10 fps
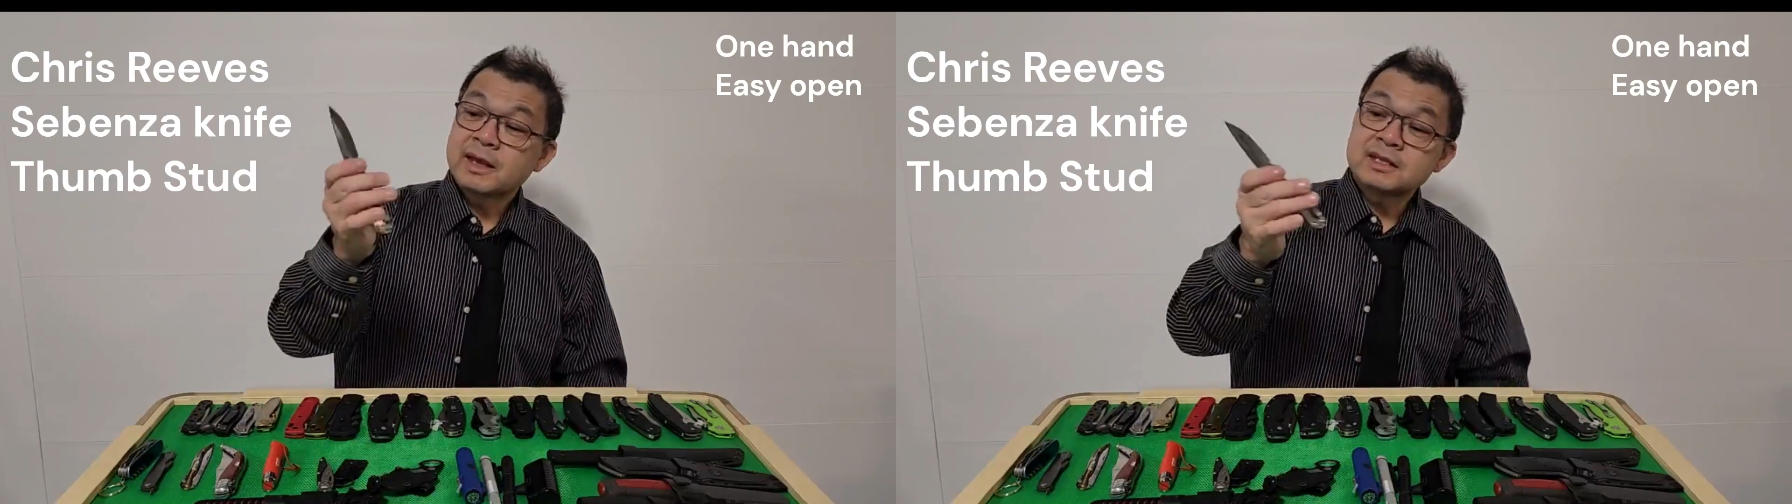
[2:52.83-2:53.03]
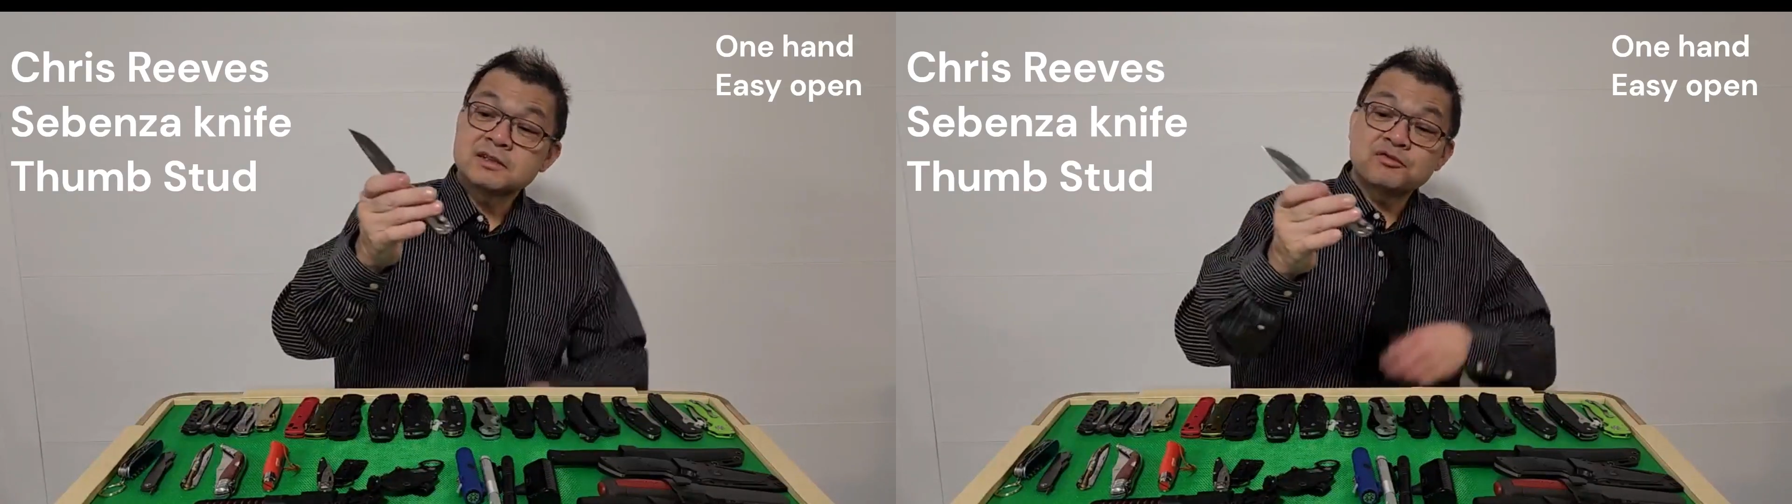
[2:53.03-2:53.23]

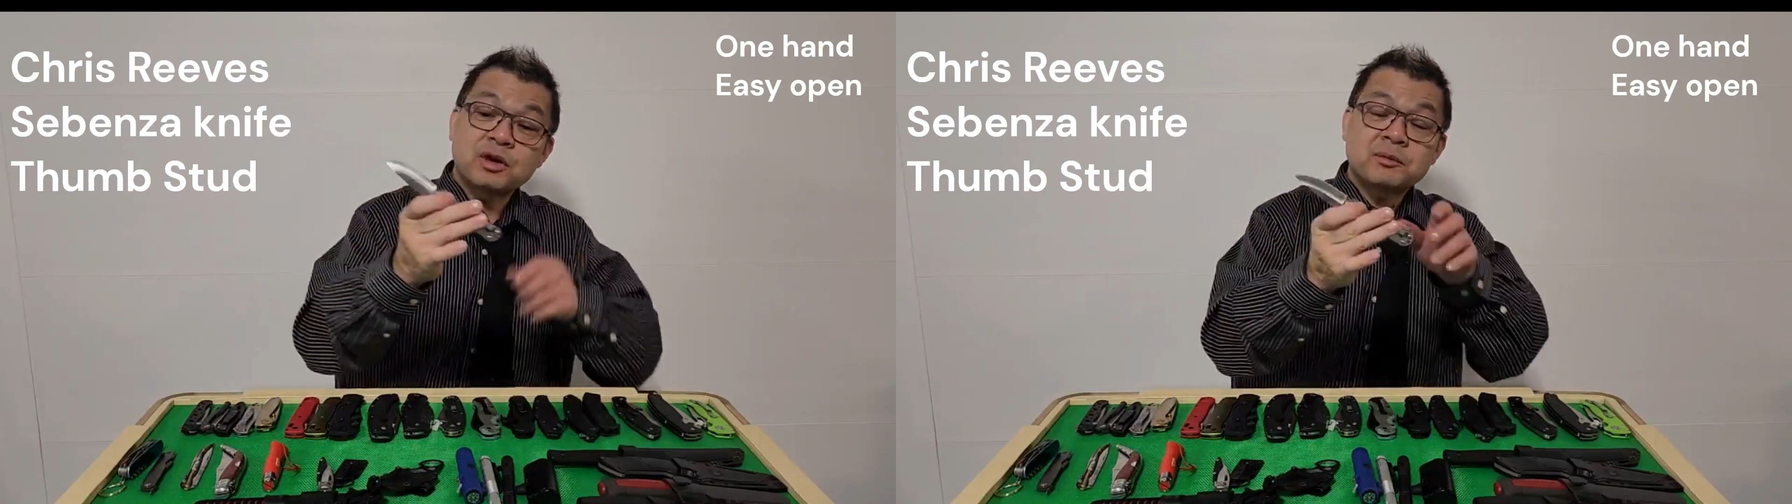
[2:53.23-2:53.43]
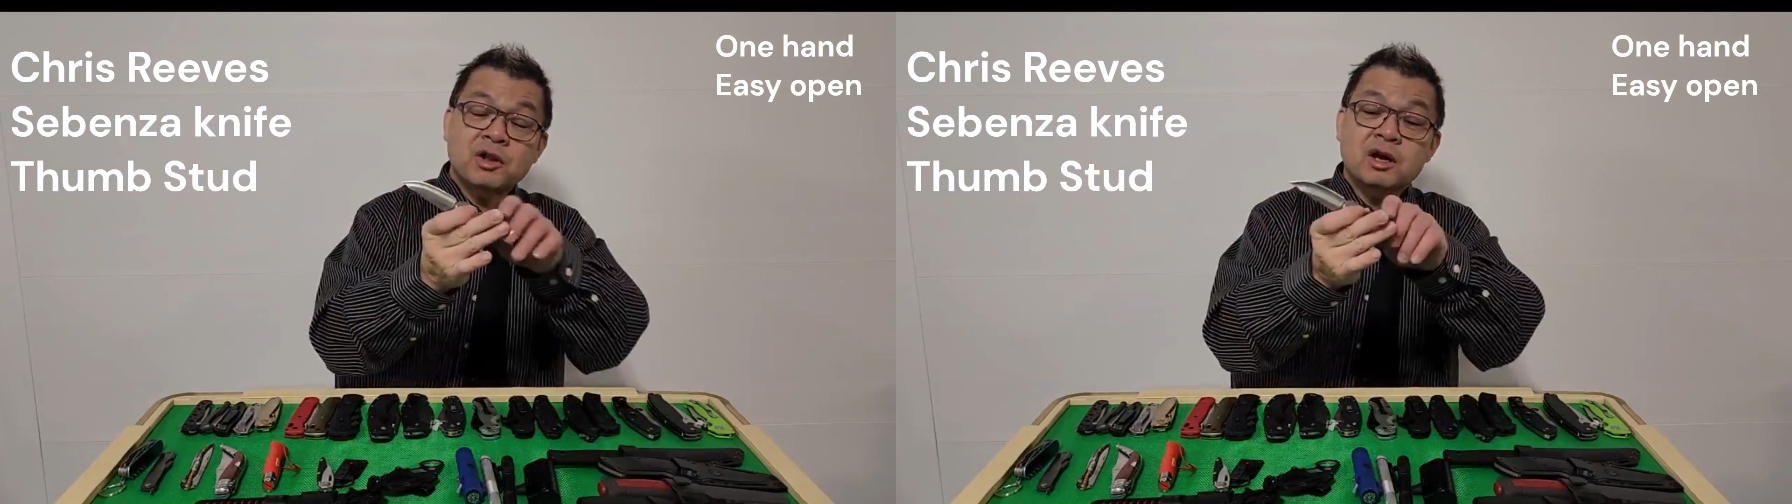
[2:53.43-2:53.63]
It's a
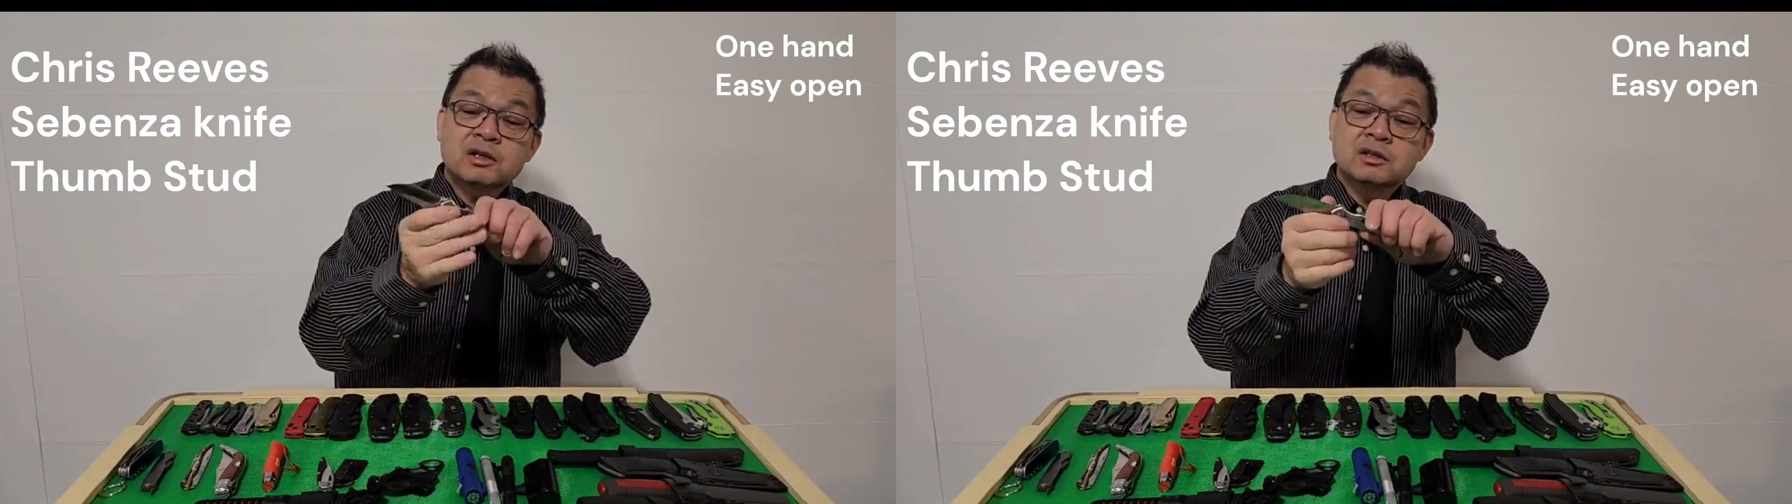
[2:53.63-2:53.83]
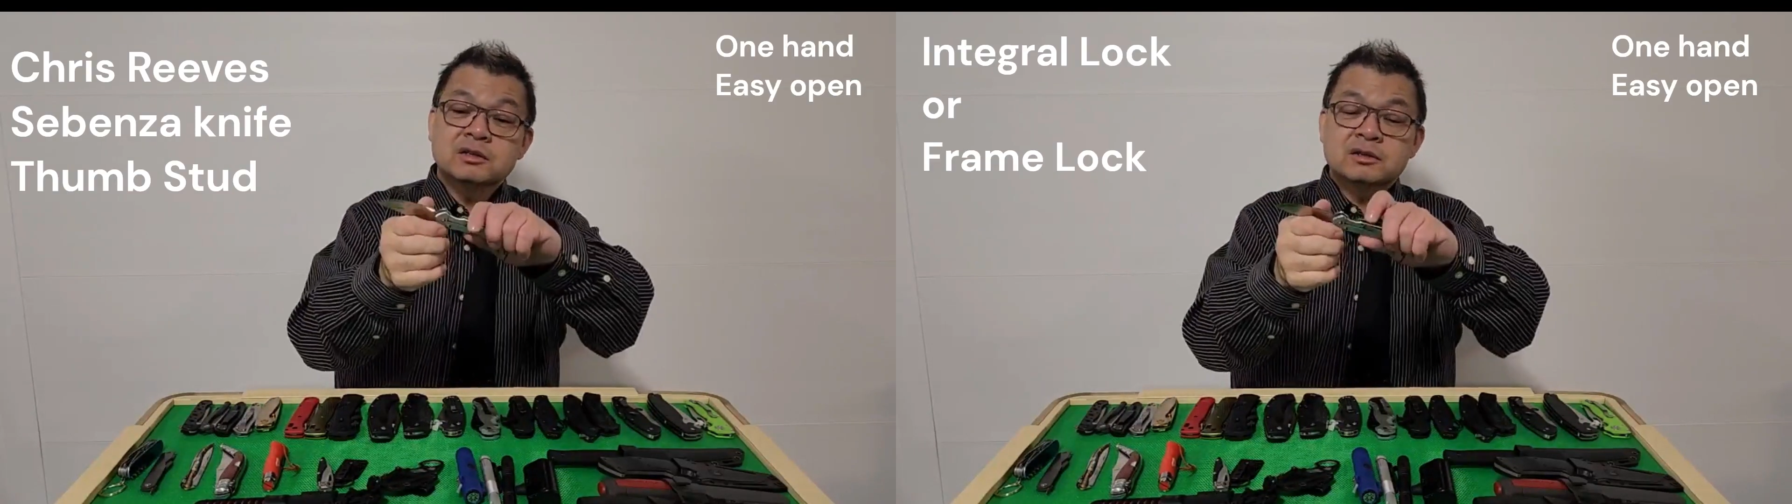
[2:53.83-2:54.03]
frame
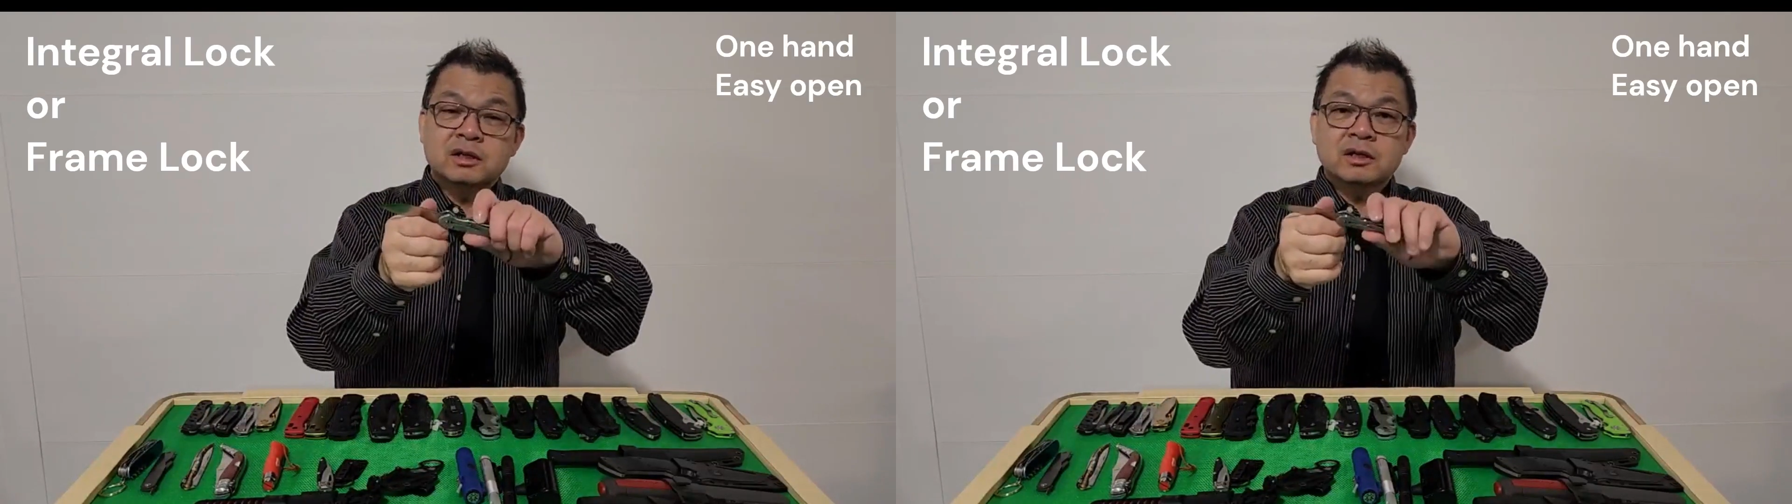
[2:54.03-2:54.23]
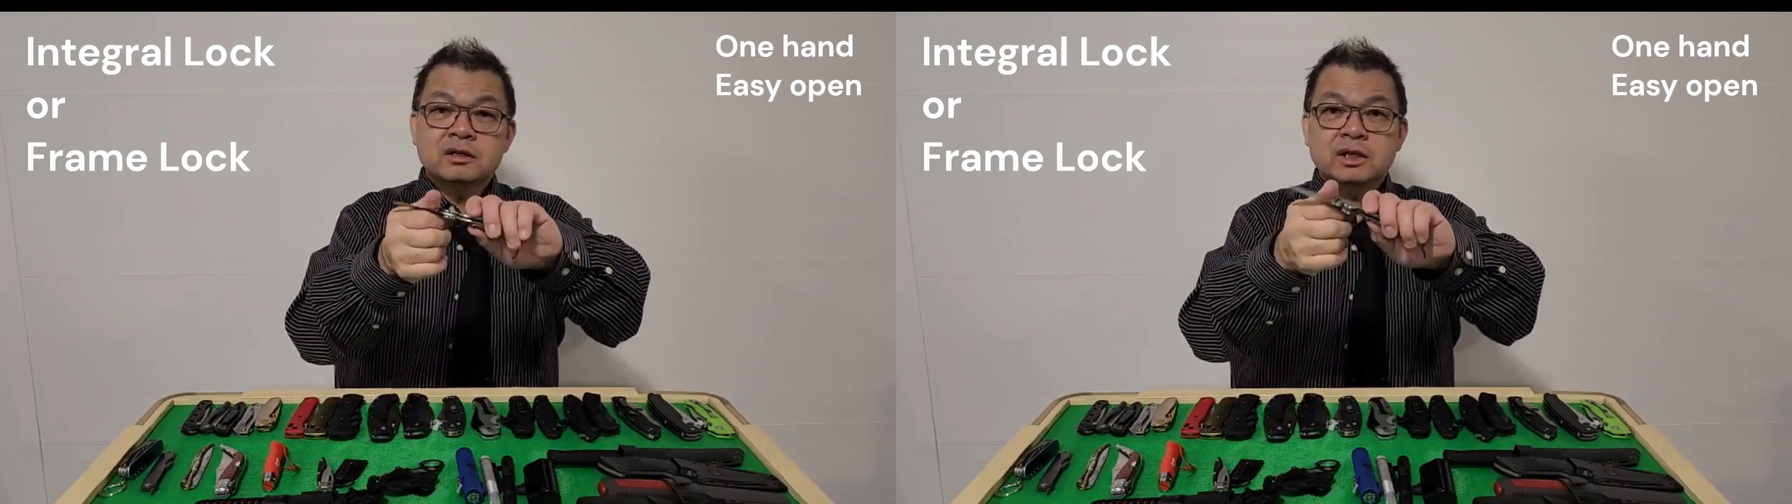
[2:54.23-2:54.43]
lock.
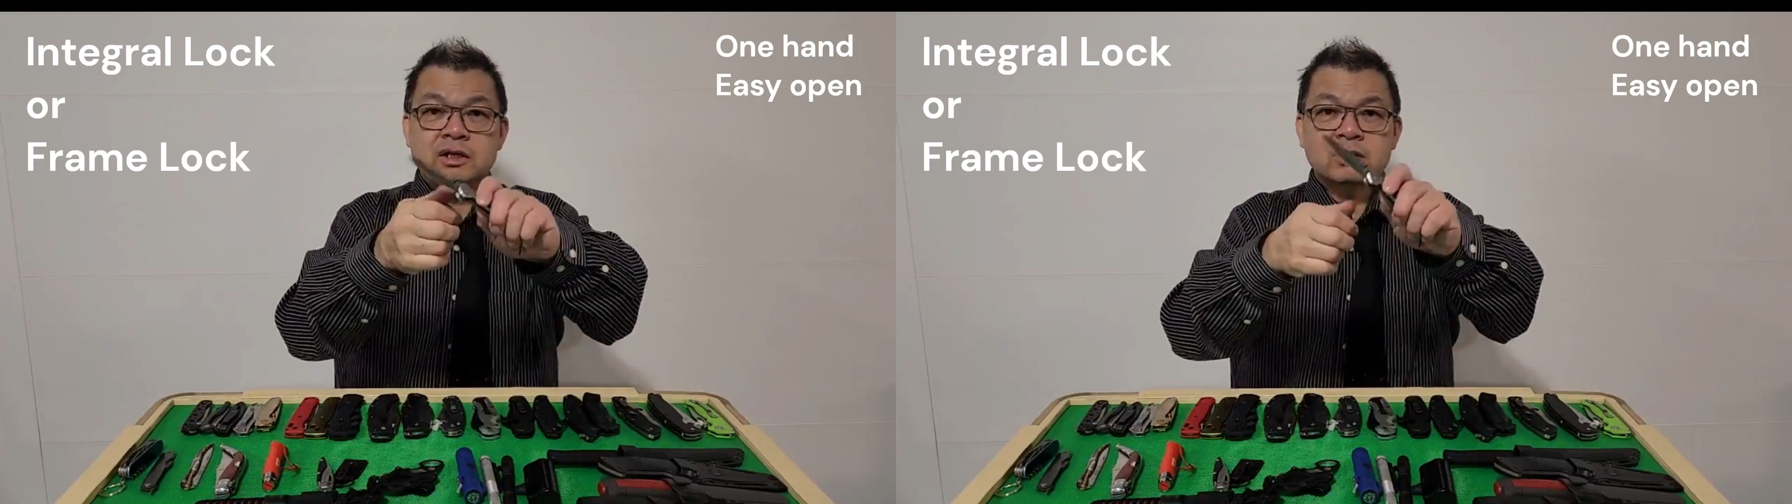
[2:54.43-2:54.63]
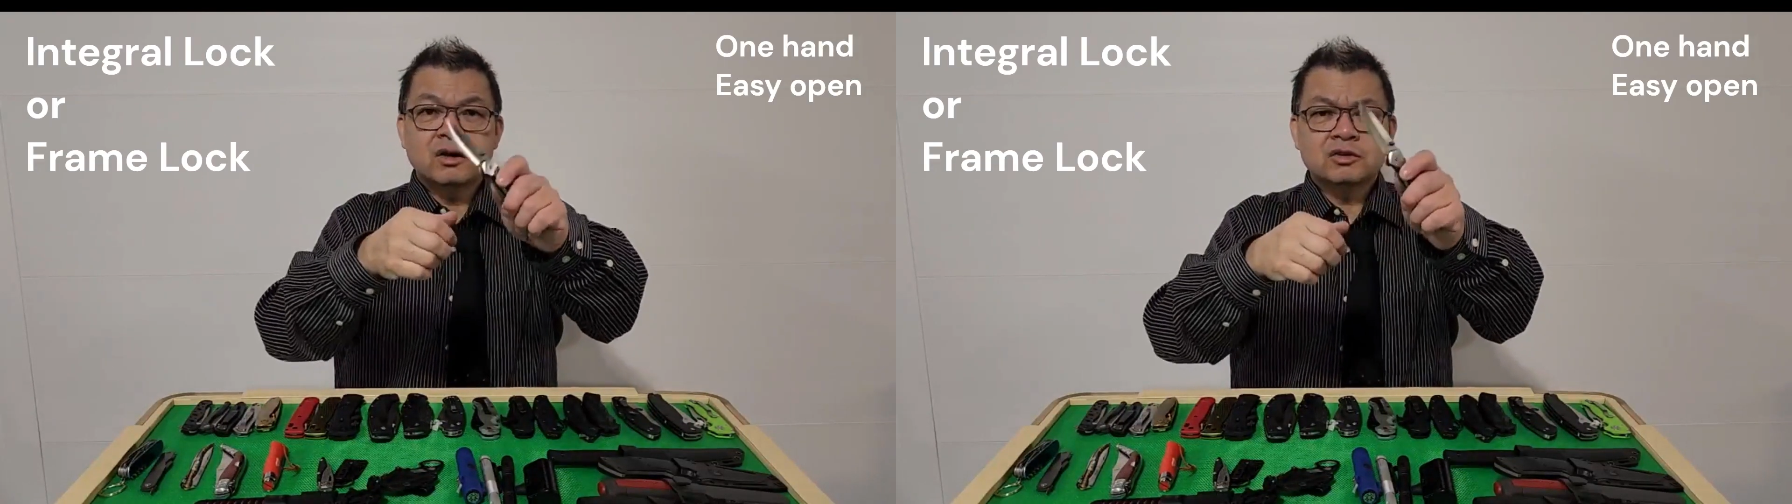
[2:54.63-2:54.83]
I think
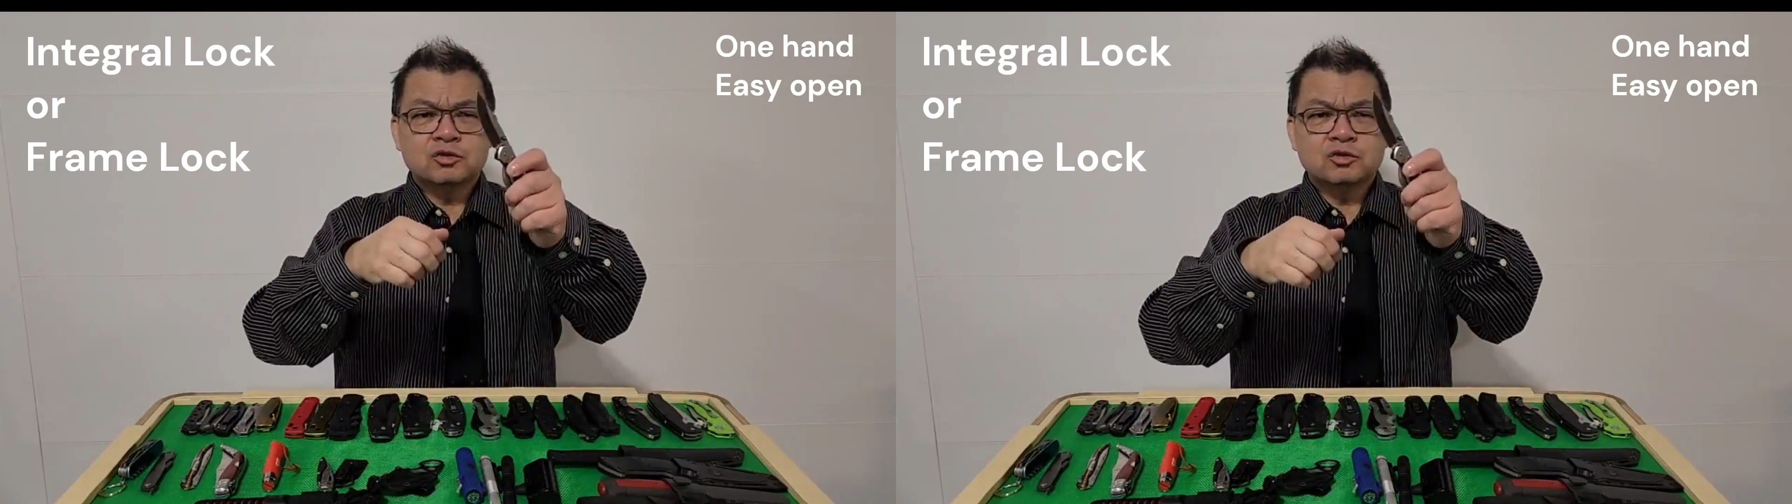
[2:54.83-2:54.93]
they call it